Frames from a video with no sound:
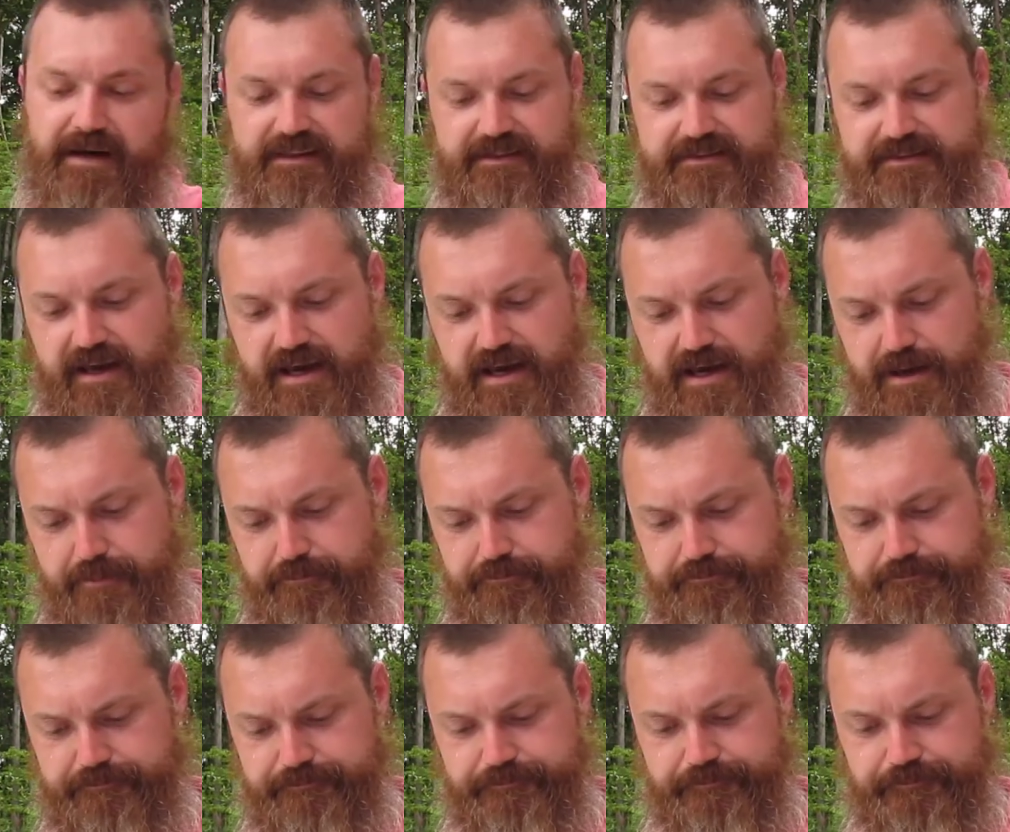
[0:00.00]
the time
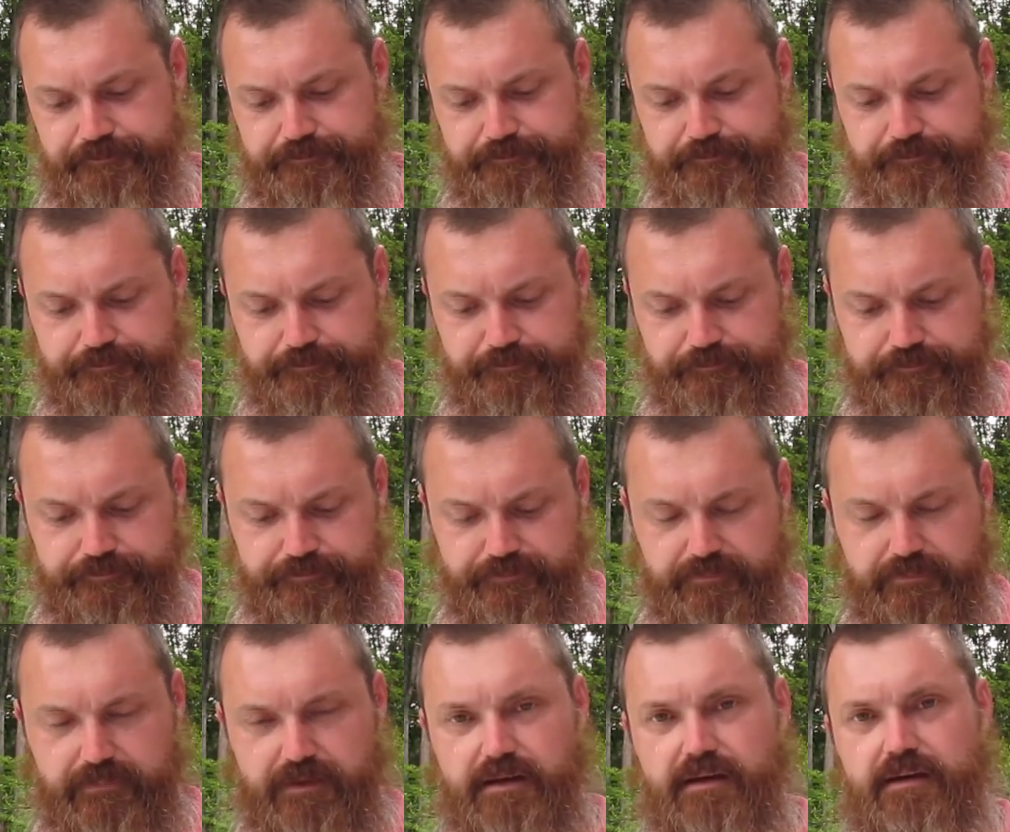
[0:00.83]

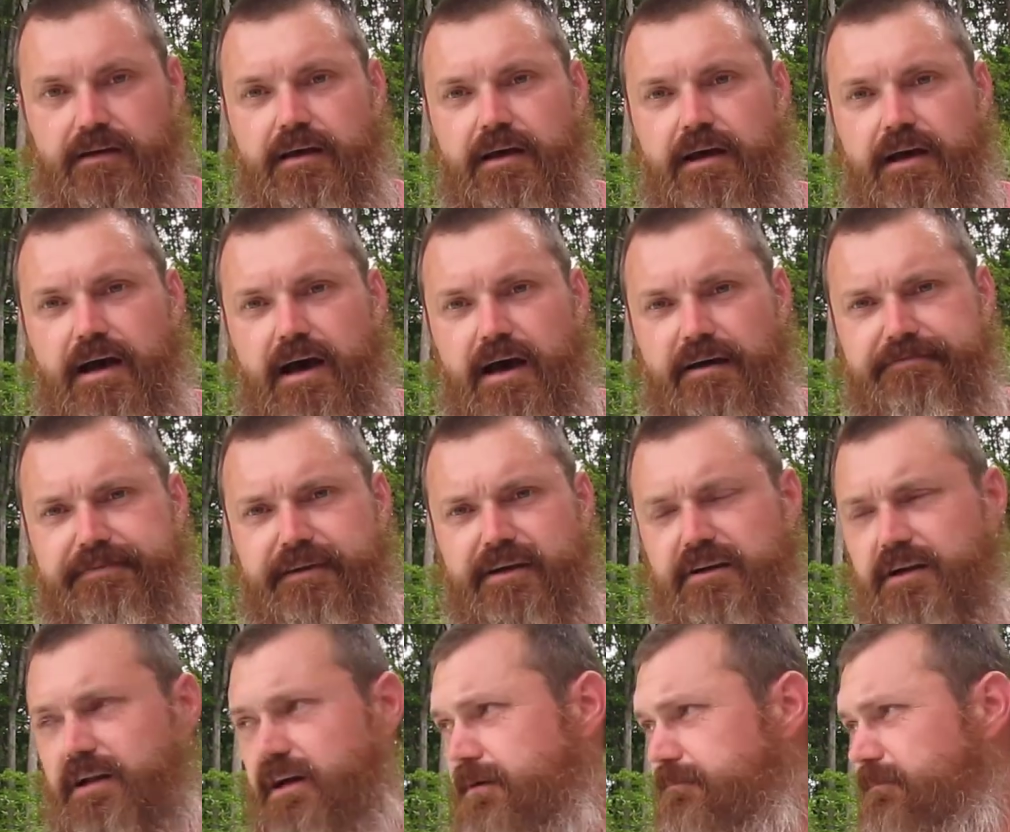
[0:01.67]
I
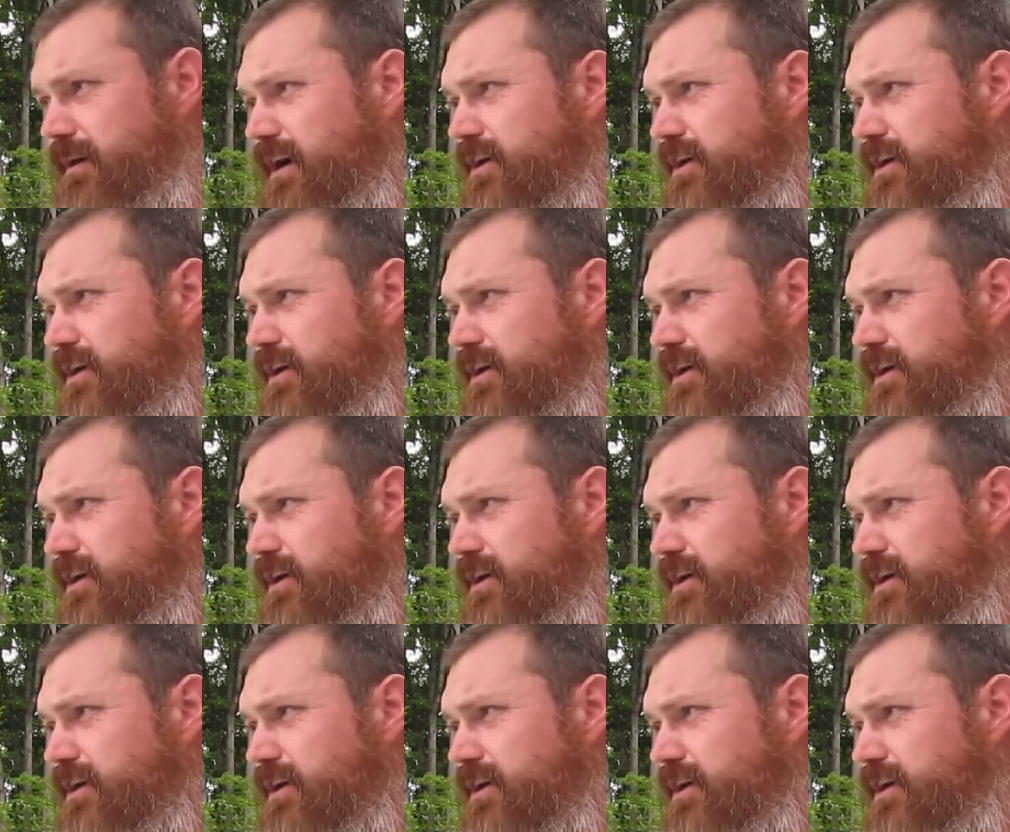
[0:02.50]
figured up,